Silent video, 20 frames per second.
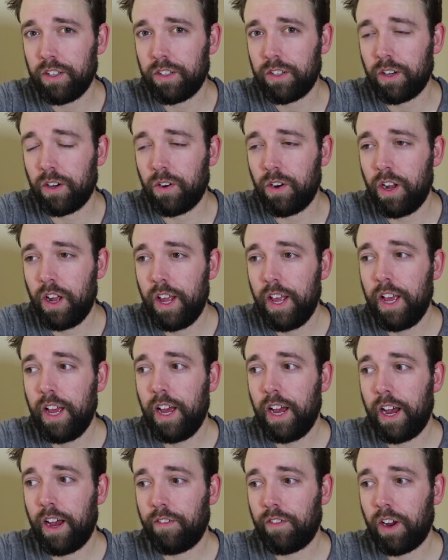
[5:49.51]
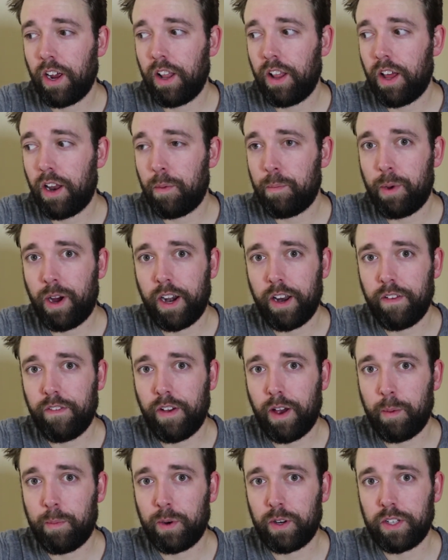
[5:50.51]
So I've got a lot of body
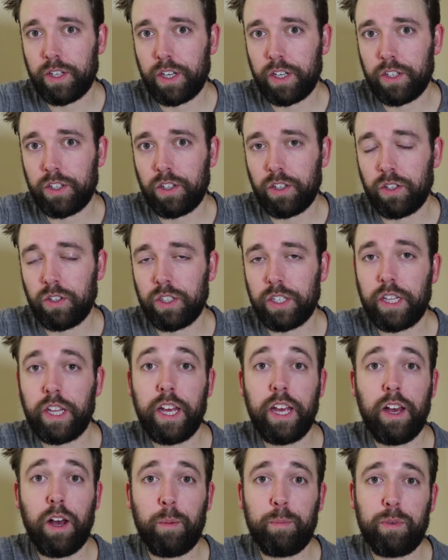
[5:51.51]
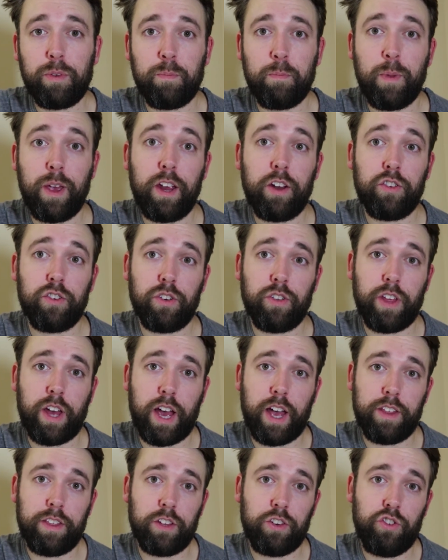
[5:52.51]
fat percentage to lose. And they helped measure
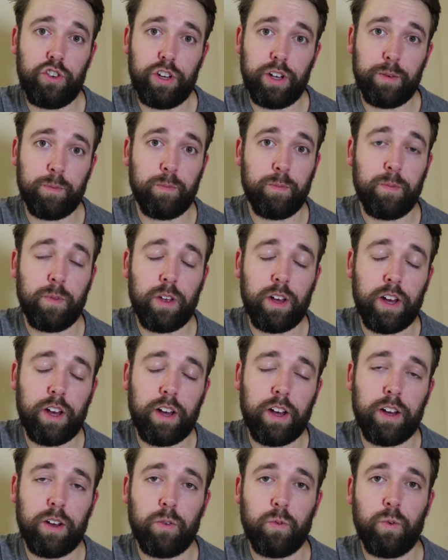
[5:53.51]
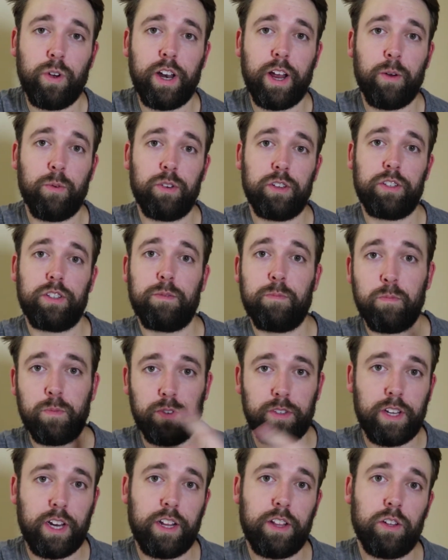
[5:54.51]
that at the gym uh, when I was
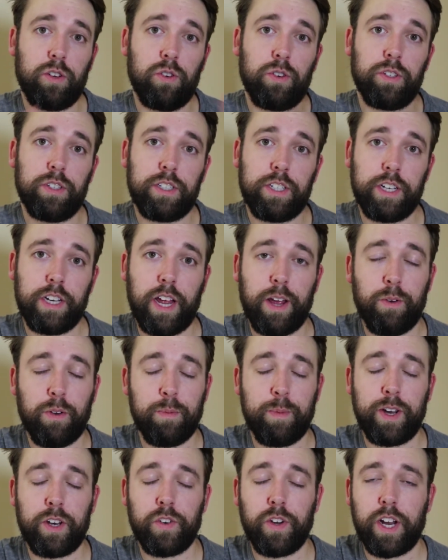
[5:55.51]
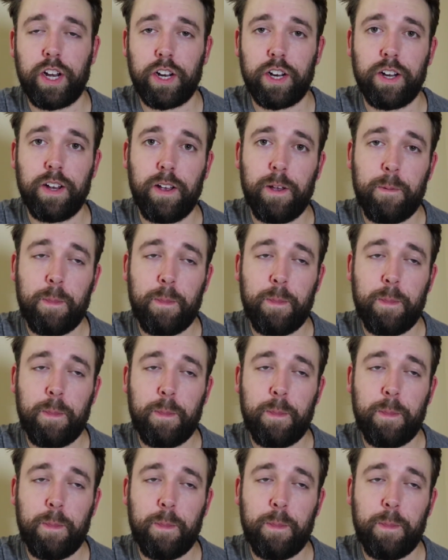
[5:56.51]
setting the goals tonight with my trainer.